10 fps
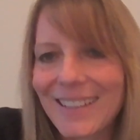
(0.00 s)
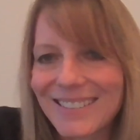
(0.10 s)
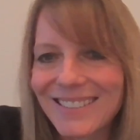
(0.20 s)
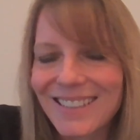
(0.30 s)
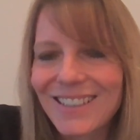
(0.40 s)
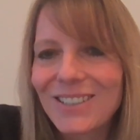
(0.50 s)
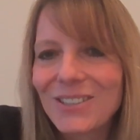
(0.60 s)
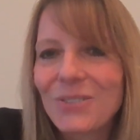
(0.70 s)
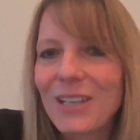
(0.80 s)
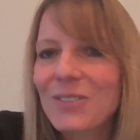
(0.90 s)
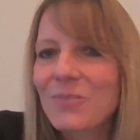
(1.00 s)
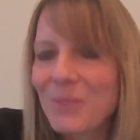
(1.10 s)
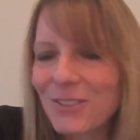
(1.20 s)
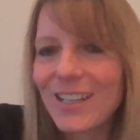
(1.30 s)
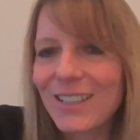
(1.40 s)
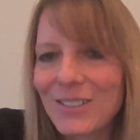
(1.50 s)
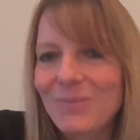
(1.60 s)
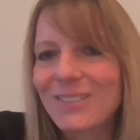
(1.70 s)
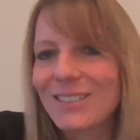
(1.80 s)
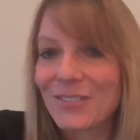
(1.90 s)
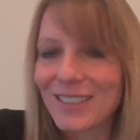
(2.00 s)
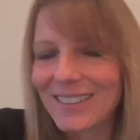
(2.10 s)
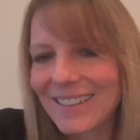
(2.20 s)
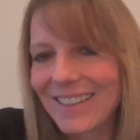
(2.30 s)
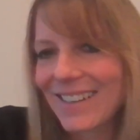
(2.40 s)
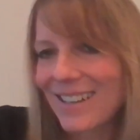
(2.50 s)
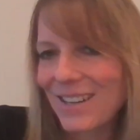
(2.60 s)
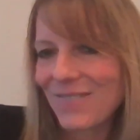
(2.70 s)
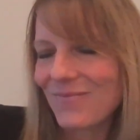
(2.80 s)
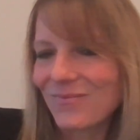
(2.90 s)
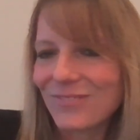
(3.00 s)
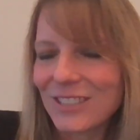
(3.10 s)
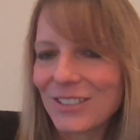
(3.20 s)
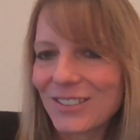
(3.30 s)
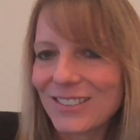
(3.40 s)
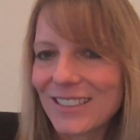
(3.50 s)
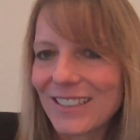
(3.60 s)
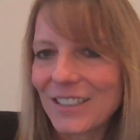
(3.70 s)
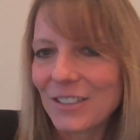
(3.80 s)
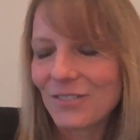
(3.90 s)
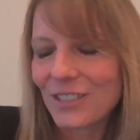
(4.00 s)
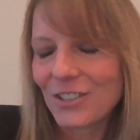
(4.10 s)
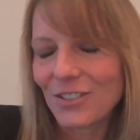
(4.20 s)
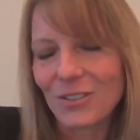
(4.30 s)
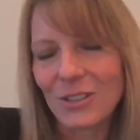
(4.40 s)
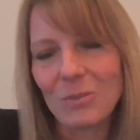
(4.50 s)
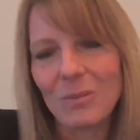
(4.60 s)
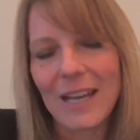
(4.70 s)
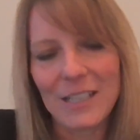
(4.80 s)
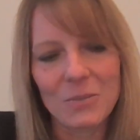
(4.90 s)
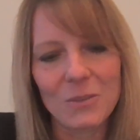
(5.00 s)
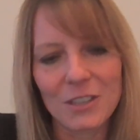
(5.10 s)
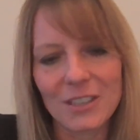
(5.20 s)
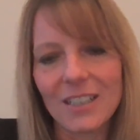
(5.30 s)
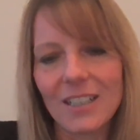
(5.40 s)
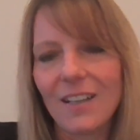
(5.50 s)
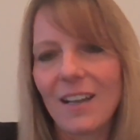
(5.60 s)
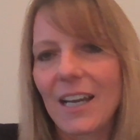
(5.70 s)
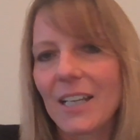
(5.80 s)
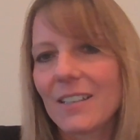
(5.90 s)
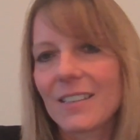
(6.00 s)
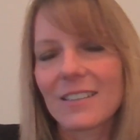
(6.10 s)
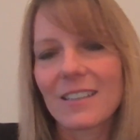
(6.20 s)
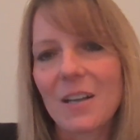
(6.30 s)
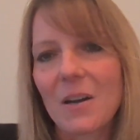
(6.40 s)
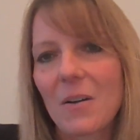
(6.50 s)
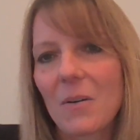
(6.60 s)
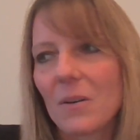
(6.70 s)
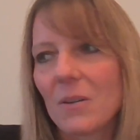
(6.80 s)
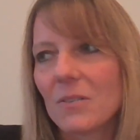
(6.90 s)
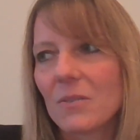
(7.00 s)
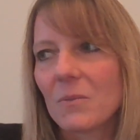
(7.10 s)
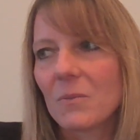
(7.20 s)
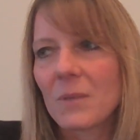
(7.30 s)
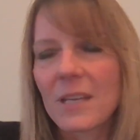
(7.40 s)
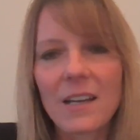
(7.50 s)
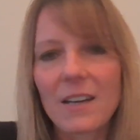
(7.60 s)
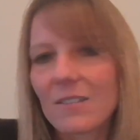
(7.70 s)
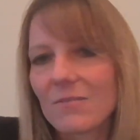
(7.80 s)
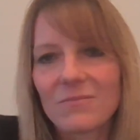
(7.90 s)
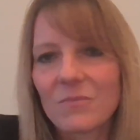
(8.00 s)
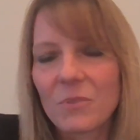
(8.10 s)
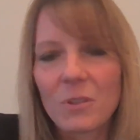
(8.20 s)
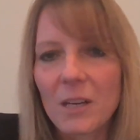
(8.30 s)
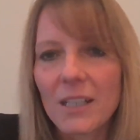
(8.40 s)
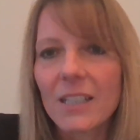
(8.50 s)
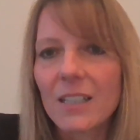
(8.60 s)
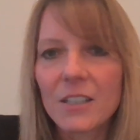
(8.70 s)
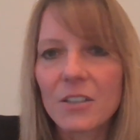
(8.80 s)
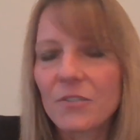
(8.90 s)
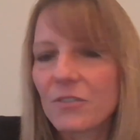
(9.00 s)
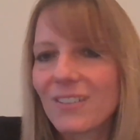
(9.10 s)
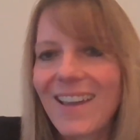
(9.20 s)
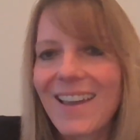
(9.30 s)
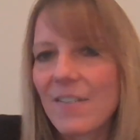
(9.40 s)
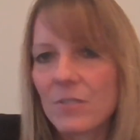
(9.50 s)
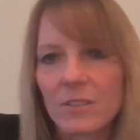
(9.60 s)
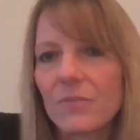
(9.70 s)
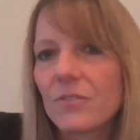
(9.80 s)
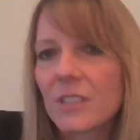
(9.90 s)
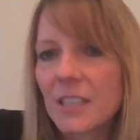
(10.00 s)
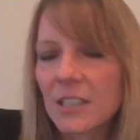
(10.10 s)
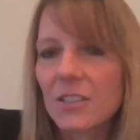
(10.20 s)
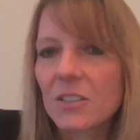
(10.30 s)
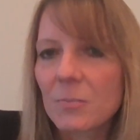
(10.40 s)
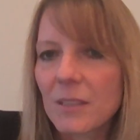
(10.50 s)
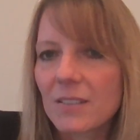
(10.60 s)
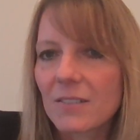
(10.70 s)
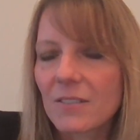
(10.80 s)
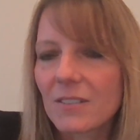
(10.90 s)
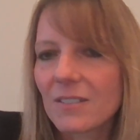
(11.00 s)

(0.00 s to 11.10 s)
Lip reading: get to experience, specifically when you're sitting in a regional global headquarter. And we were market leader for years. But,